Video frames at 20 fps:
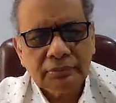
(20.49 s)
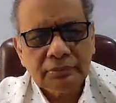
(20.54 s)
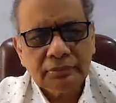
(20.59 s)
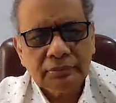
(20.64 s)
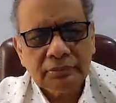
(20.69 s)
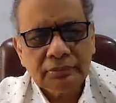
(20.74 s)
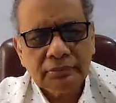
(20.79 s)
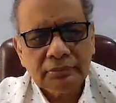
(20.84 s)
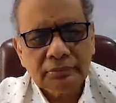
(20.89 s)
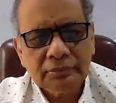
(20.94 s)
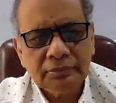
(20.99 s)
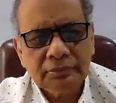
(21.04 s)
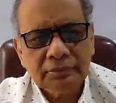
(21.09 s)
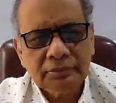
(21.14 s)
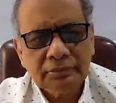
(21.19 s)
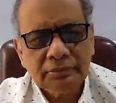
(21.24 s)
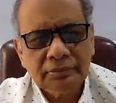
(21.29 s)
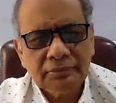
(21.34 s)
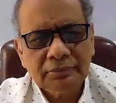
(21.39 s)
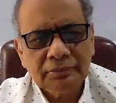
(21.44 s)

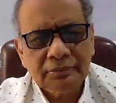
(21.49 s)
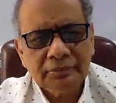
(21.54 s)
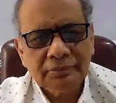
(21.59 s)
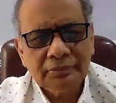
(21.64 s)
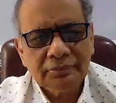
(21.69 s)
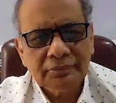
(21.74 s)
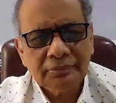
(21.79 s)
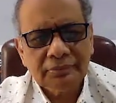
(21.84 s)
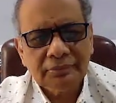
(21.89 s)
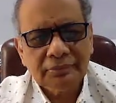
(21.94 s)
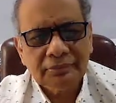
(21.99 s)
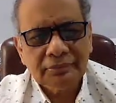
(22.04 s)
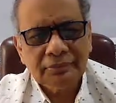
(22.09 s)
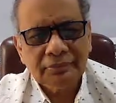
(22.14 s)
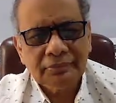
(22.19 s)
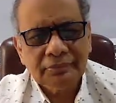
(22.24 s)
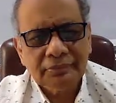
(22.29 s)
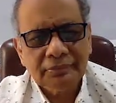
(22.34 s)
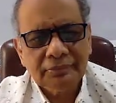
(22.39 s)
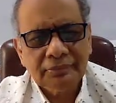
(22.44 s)

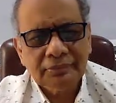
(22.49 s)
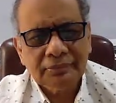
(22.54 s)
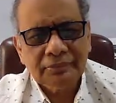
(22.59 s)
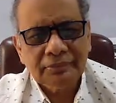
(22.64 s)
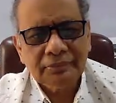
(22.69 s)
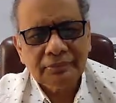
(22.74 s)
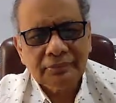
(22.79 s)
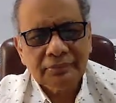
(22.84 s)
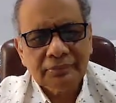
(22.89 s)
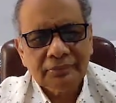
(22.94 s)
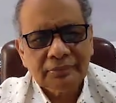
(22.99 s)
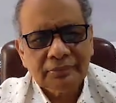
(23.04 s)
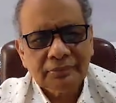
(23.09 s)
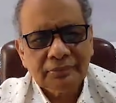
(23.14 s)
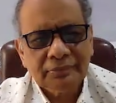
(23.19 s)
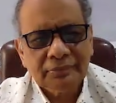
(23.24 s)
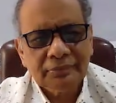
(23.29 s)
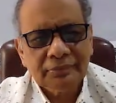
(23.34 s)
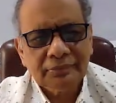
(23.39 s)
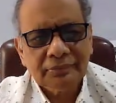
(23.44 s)

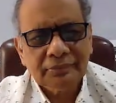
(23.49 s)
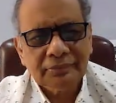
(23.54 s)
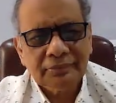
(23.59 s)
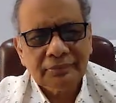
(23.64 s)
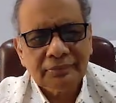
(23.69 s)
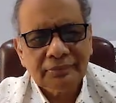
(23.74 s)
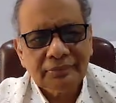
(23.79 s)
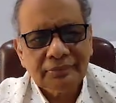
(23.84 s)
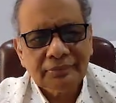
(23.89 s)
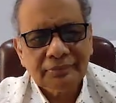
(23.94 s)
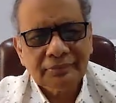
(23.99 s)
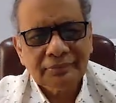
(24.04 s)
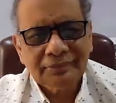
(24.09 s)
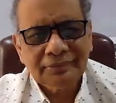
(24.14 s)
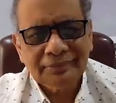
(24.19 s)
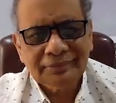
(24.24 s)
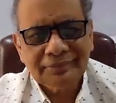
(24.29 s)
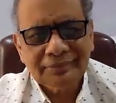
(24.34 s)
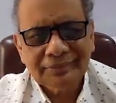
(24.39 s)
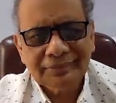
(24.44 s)

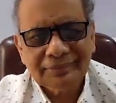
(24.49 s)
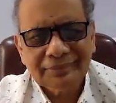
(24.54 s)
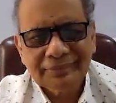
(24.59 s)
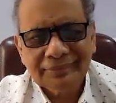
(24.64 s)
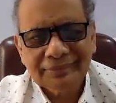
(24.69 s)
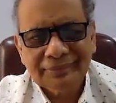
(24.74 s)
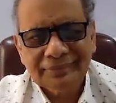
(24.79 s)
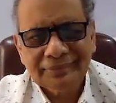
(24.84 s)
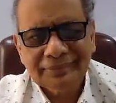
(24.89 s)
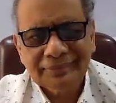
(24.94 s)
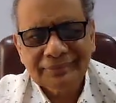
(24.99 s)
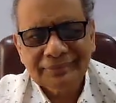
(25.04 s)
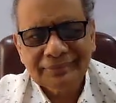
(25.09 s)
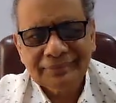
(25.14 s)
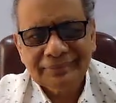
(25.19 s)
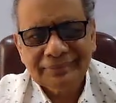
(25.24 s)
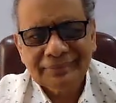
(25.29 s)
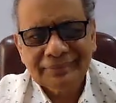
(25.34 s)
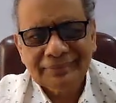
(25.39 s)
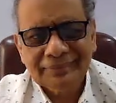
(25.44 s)

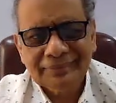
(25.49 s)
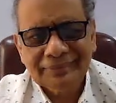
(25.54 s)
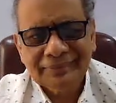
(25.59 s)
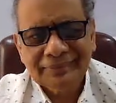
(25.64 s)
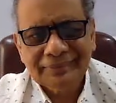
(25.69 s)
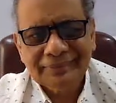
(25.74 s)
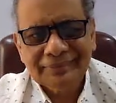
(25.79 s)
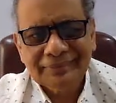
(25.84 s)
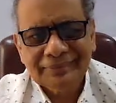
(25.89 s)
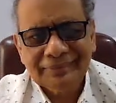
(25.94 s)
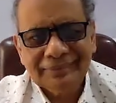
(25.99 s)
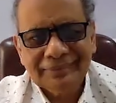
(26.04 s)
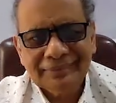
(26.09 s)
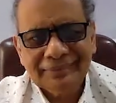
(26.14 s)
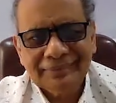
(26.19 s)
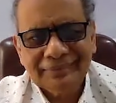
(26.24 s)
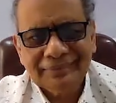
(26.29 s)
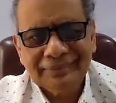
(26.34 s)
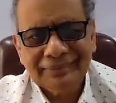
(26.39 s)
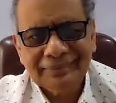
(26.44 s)

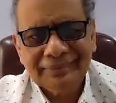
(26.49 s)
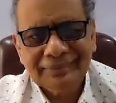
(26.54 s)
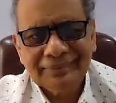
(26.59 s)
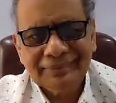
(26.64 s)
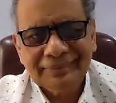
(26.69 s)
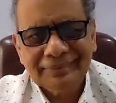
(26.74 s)
[no speech]